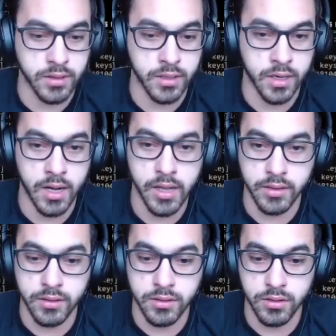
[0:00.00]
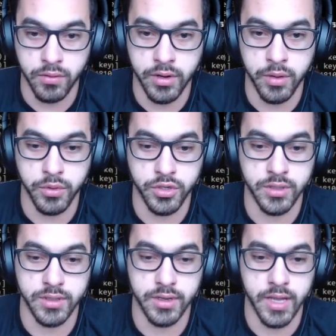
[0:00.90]
the client over here, which
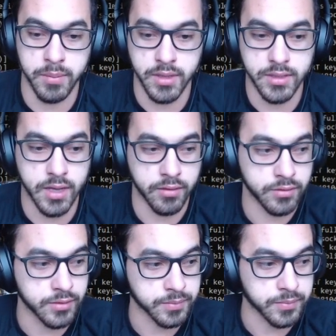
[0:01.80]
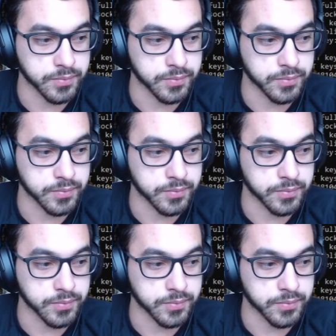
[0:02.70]
is the game itself.